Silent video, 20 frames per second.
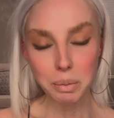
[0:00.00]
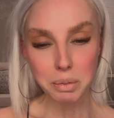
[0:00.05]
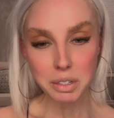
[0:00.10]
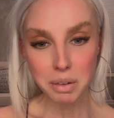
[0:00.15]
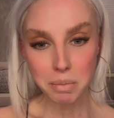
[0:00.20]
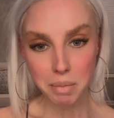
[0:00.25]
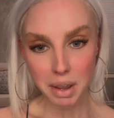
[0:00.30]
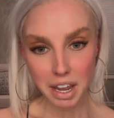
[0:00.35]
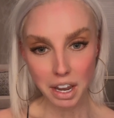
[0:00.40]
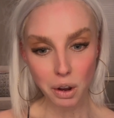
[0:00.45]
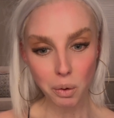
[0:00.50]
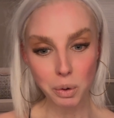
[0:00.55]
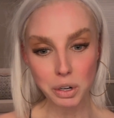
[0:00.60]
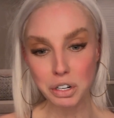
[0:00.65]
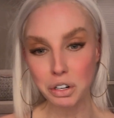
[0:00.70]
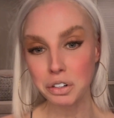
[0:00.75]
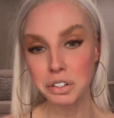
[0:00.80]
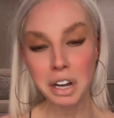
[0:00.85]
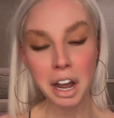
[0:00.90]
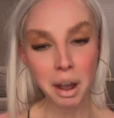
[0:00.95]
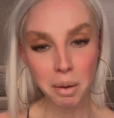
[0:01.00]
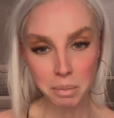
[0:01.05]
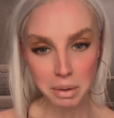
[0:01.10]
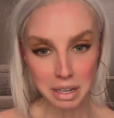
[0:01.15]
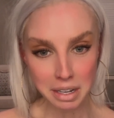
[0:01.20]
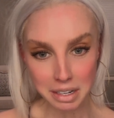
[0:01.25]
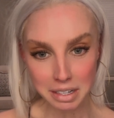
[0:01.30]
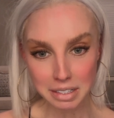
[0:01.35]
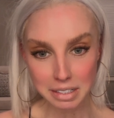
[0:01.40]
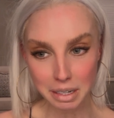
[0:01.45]
to make when your
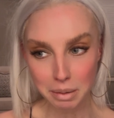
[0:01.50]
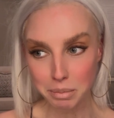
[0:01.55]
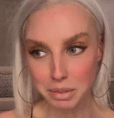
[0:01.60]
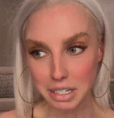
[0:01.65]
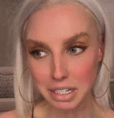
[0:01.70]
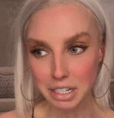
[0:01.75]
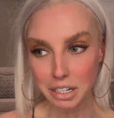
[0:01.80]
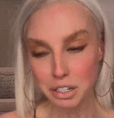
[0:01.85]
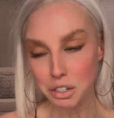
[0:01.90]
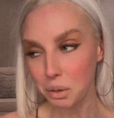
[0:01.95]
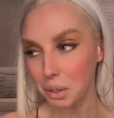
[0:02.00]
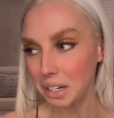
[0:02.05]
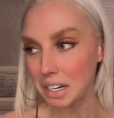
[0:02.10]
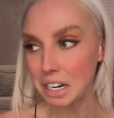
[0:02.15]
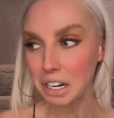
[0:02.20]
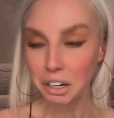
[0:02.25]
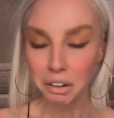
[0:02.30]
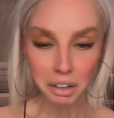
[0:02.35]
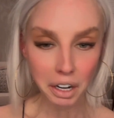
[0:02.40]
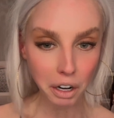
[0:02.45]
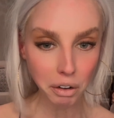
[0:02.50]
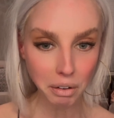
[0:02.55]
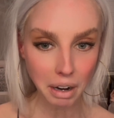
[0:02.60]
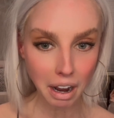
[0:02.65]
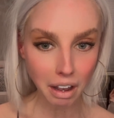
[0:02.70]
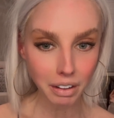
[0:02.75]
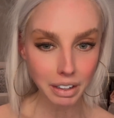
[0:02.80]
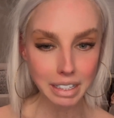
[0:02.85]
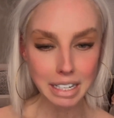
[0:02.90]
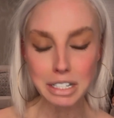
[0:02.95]
tummy is empty and you can hear it
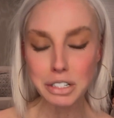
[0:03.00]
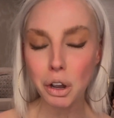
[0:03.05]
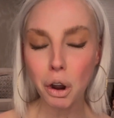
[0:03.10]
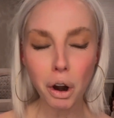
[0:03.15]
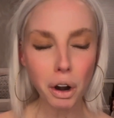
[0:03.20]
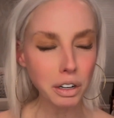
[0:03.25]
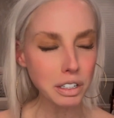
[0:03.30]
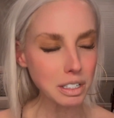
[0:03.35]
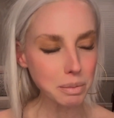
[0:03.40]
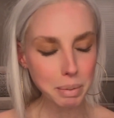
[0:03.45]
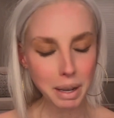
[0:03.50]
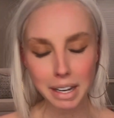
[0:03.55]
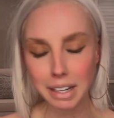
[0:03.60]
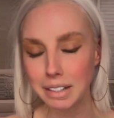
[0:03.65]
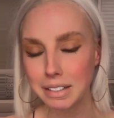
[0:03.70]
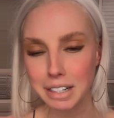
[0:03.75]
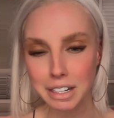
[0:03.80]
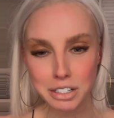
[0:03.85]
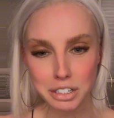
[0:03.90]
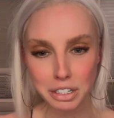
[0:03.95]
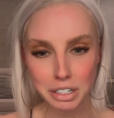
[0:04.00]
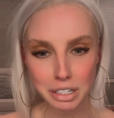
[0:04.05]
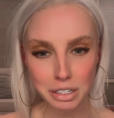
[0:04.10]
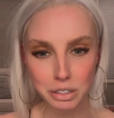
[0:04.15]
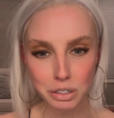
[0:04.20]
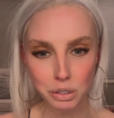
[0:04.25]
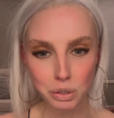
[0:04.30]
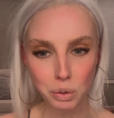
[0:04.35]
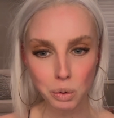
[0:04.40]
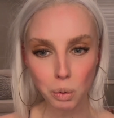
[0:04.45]
growling. It's hard to pay attention in
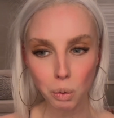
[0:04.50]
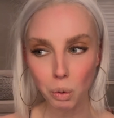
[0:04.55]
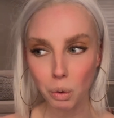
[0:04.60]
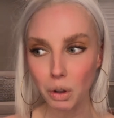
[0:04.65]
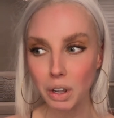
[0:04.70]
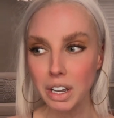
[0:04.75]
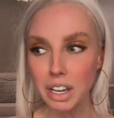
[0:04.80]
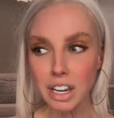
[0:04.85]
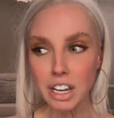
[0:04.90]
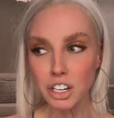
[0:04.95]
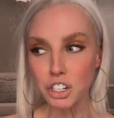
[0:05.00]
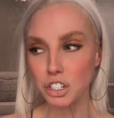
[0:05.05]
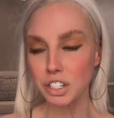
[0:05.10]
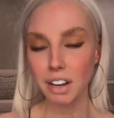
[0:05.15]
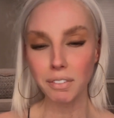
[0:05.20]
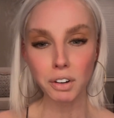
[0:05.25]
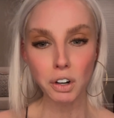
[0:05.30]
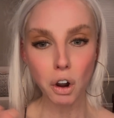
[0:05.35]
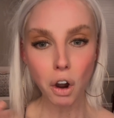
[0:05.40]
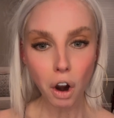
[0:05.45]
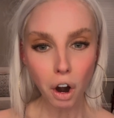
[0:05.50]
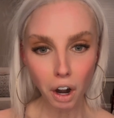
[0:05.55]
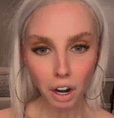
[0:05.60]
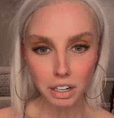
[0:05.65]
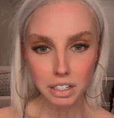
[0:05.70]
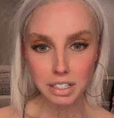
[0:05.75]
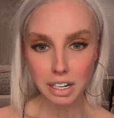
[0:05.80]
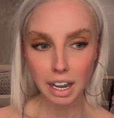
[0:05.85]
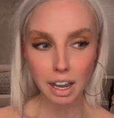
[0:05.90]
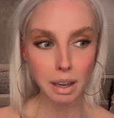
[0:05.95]
school. She's having a hard
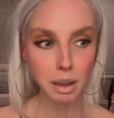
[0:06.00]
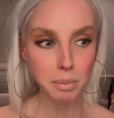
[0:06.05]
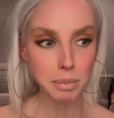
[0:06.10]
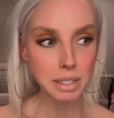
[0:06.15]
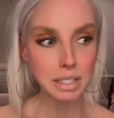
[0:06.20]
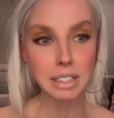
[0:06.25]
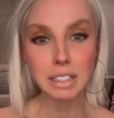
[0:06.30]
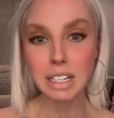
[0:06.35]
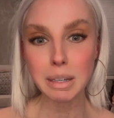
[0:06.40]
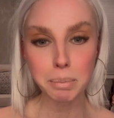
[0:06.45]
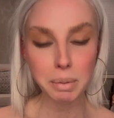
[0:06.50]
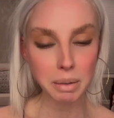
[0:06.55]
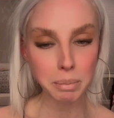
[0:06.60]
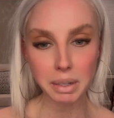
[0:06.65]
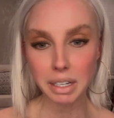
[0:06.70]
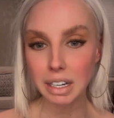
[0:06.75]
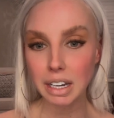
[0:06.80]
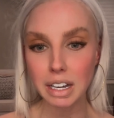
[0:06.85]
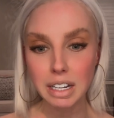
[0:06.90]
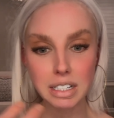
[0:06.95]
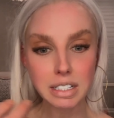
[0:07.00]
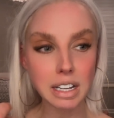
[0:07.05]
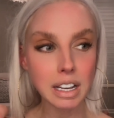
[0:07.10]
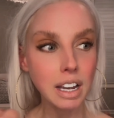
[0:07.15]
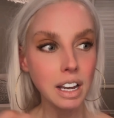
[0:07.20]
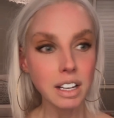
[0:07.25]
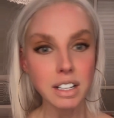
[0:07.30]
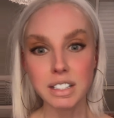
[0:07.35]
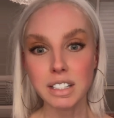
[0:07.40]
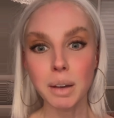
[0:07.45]
time sleeping because
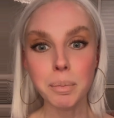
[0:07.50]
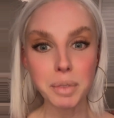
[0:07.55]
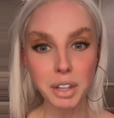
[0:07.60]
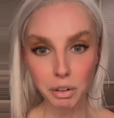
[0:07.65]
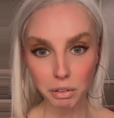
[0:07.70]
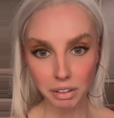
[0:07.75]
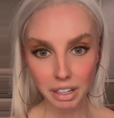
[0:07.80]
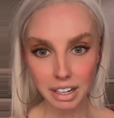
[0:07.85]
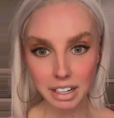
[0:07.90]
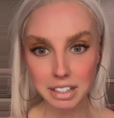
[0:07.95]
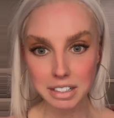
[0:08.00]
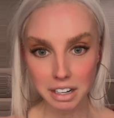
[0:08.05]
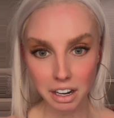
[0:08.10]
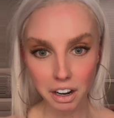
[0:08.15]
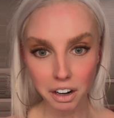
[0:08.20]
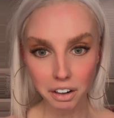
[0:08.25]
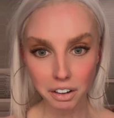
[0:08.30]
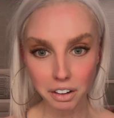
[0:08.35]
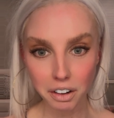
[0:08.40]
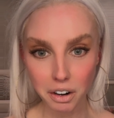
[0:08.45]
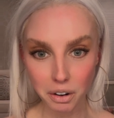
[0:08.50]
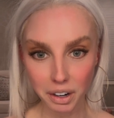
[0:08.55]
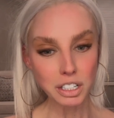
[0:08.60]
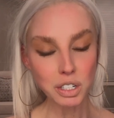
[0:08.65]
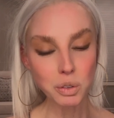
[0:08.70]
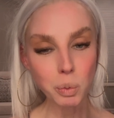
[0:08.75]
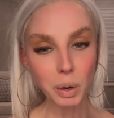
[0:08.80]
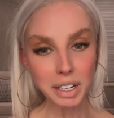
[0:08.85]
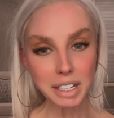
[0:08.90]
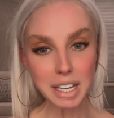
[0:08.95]
something related to hunger, okay?
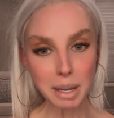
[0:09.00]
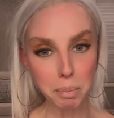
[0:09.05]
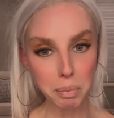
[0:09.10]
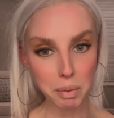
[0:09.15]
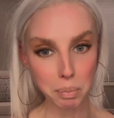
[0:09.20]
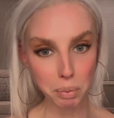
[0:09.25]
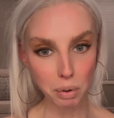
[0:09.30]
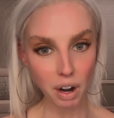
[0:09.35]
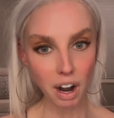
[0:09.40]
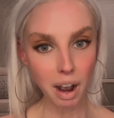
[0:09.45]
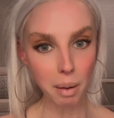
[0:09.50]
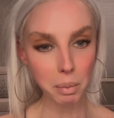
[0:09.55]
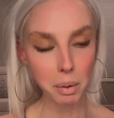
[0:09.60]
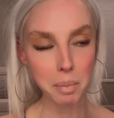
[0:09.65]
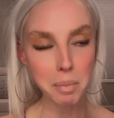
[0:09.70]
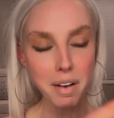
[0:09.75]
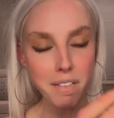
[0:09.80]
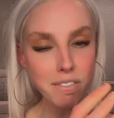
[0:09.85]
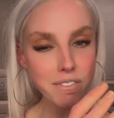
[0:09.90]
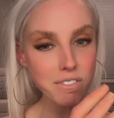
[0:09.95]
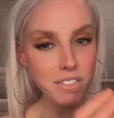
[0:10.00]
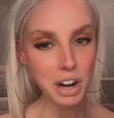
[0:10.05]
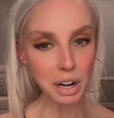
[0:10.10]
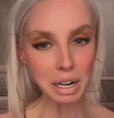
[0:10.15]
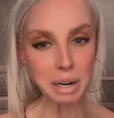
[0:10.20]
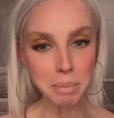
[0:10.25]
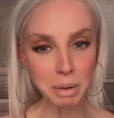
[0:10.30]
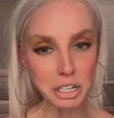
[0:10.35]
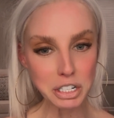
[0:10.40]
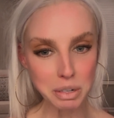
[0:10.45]
You want to keep the problem
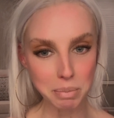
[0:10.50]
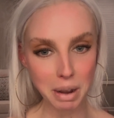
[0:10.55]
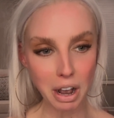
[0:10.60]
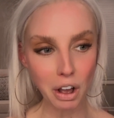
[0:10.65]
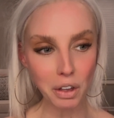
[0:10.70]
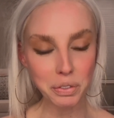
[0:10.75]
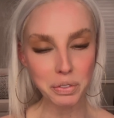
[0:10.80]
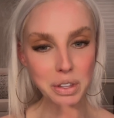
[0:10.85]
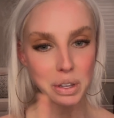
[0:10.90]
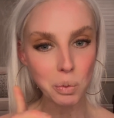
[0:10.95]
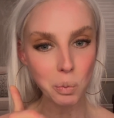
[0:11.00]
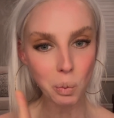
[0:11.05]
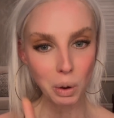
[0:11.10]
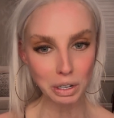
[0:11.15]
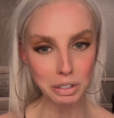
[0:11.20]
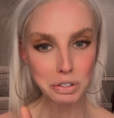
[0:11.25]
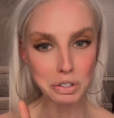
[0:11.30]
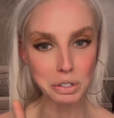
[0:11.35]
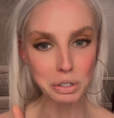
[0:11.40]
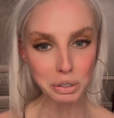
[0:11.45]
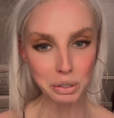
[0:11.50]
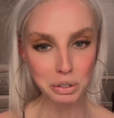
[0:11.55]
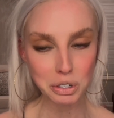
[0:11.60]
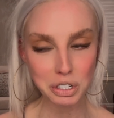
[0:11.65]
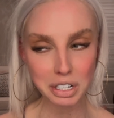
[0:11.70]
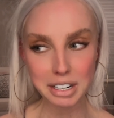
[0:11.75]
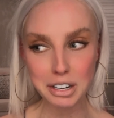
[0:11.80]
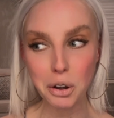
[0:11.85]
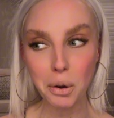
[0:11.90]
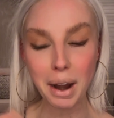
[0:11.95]
very much about the one
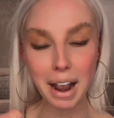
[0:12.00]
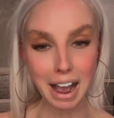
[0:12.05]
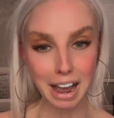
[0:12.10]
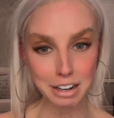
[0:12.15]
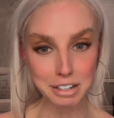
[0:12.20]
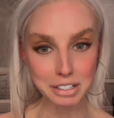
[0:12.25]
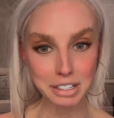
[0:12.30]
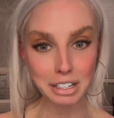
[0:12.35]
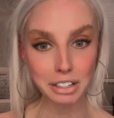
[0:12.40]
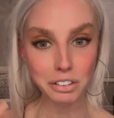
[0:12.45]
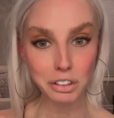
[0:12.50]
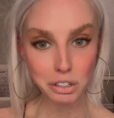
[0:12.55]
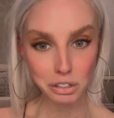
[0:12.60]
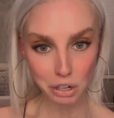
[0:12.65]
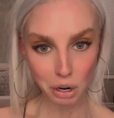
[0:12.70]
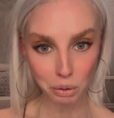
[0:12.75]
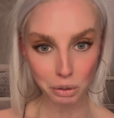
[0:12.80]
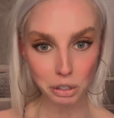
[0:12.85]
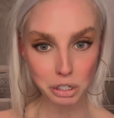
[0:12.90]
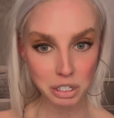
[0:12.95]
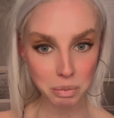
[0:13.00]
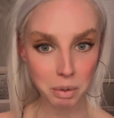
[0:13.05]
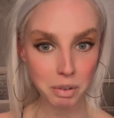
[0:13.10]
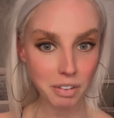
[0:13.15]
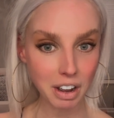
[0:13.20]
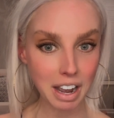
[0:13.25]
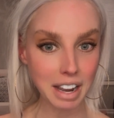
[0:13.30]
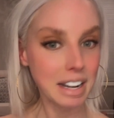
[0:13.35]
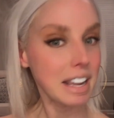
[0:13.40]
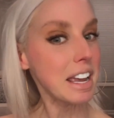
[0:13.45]
solution you're asking the donor to
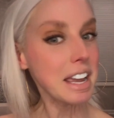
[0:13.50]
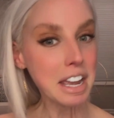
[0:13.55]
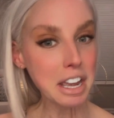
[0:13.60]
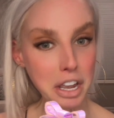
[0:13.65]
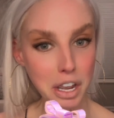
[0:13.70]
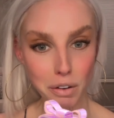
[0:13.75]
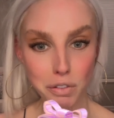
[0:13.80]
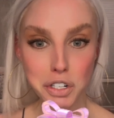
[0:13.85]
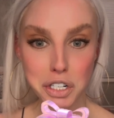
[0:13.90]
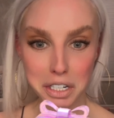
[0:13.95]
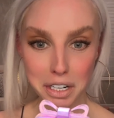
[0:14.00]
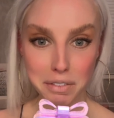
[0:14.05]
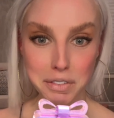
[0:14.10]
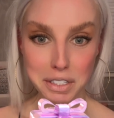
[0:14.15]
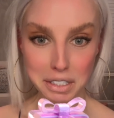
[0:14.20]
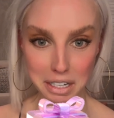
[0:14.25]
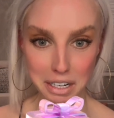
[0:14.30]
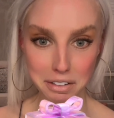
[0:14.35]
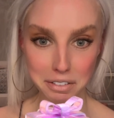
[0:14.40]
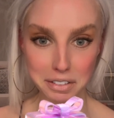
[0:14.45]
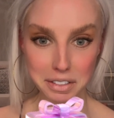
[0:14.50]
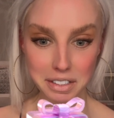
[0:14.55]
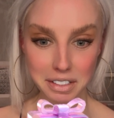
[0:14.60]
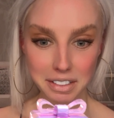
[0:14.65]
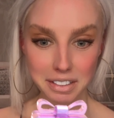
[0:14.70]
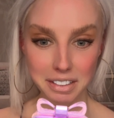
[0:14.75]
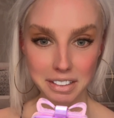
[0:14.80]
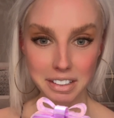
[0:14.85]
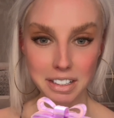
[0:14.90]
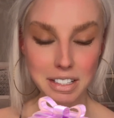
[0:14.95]
provide if she gives a gift.
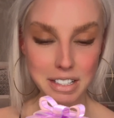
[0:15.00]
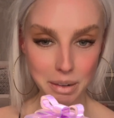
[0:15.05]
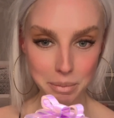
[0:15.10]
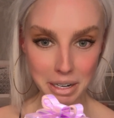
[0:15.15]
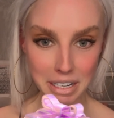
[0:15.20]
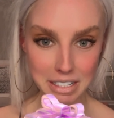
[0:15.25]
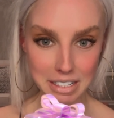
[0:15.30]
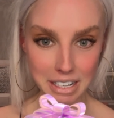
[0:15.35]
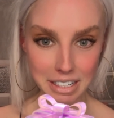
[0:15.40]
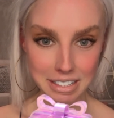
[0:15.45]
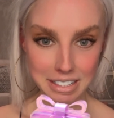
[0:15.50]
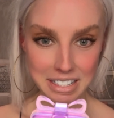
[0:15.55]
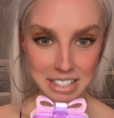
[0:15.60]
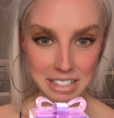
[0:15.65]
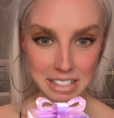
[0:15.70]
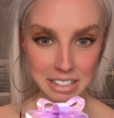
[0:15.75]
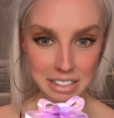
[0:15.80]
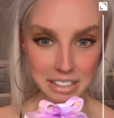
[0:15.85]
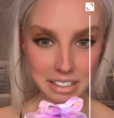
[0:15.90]
Does that make sense?